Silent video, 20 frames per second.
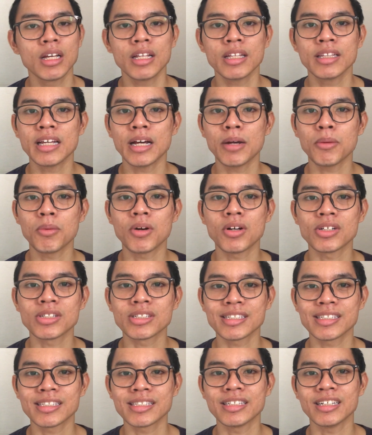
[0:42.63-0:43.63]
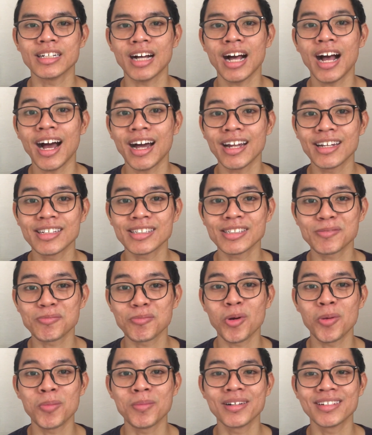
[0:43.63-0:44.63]
that was the hardest
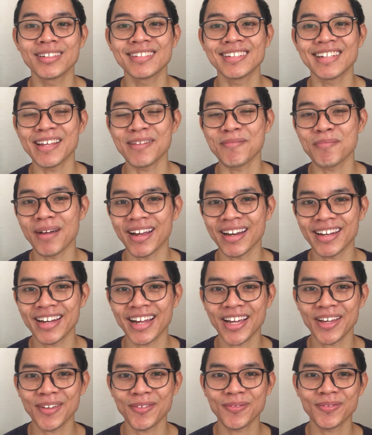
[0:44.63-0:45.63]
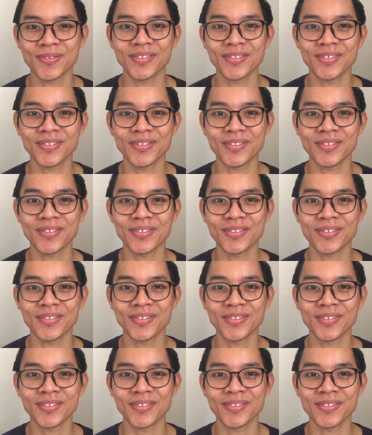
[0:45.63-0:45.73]
moment in my life,